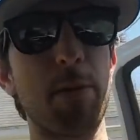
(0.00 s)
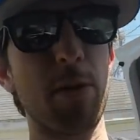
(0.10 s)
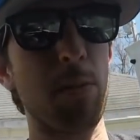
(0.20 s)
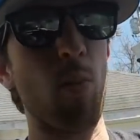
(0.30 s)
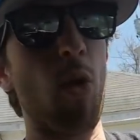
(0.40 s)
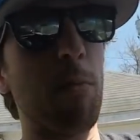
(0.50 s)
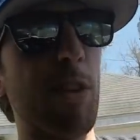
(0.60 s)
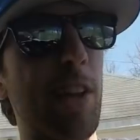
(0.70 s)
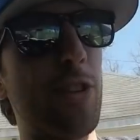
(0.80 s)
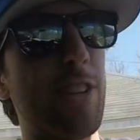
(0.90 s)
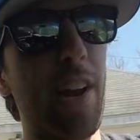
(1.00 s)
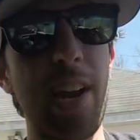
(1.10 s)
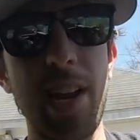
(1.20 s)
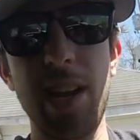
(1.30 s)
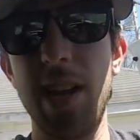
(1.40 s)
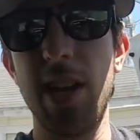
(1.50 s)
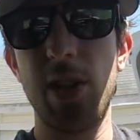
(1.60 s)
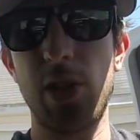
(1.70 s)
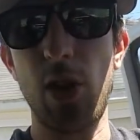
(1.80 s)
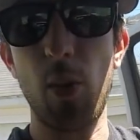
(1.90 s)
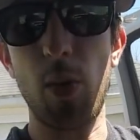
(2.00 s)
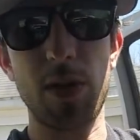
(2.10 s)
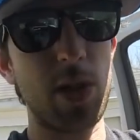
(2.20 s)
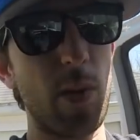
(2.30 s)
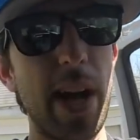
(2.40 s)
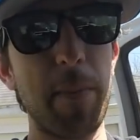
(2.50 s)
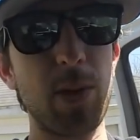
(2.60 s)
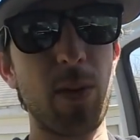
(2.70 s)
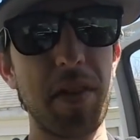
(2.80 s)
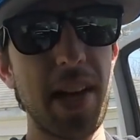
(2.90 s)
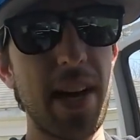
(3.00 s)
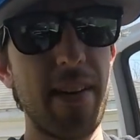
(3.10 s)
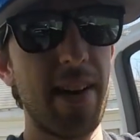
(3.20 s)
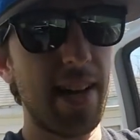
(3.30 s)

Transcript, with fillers: It's supposed to be warmer later today, so we'll see what happens with that.